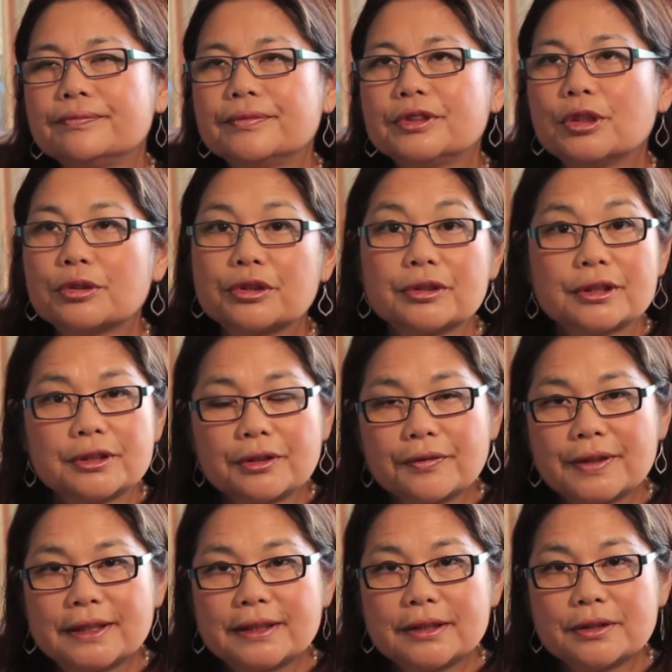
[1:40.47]
social
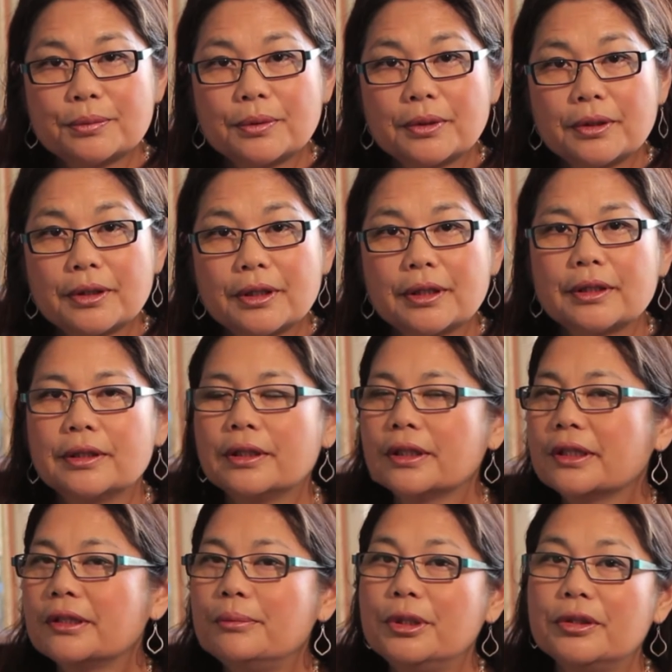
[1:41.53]
services work,
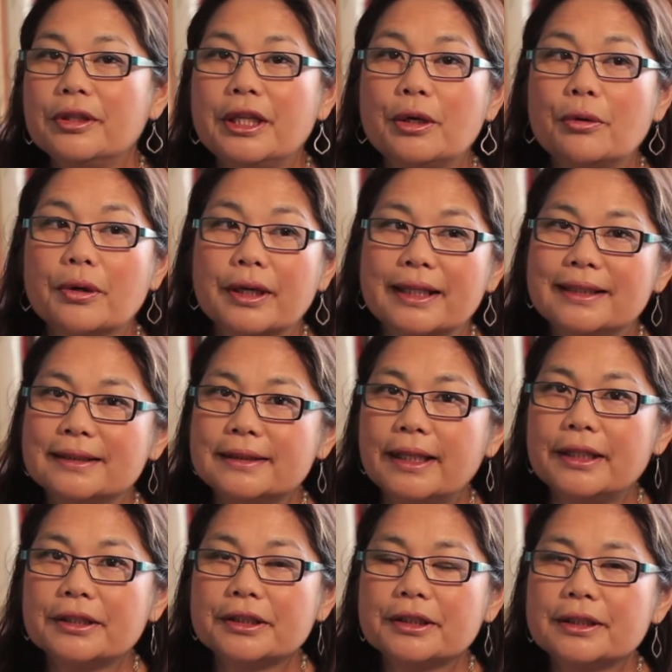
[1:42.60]
community
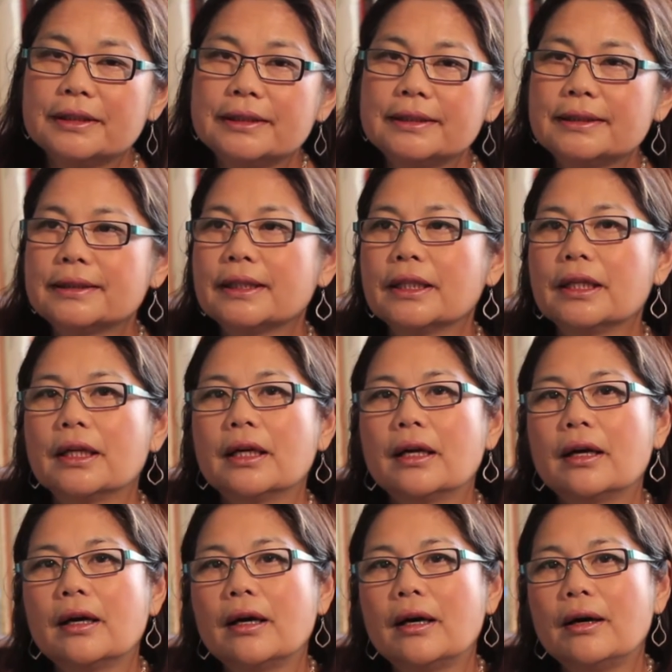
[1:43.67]
organizations,
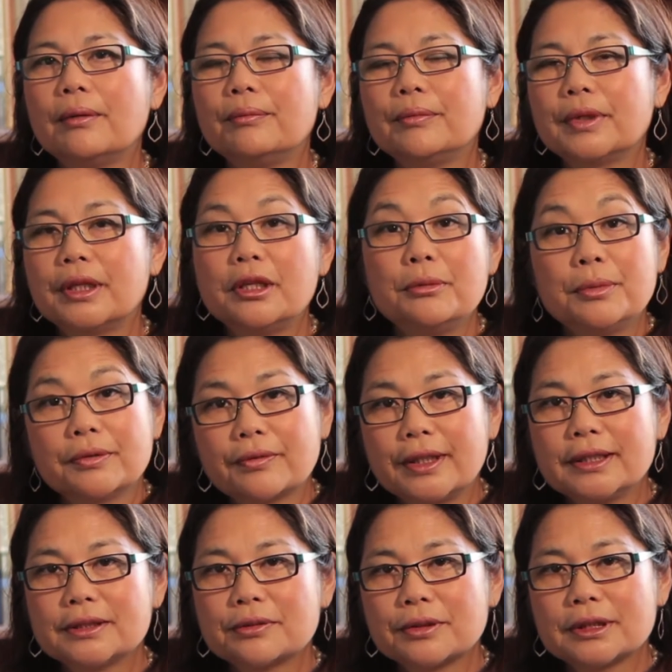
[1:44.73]
human
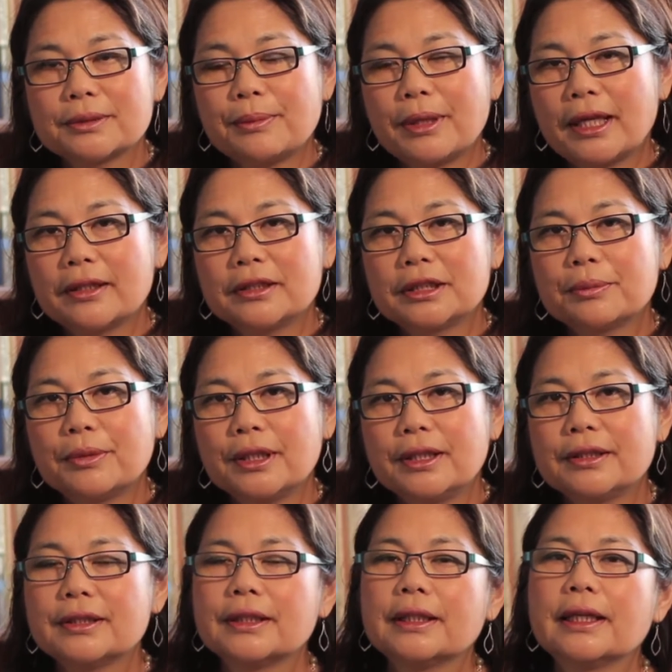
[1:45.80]
resource management.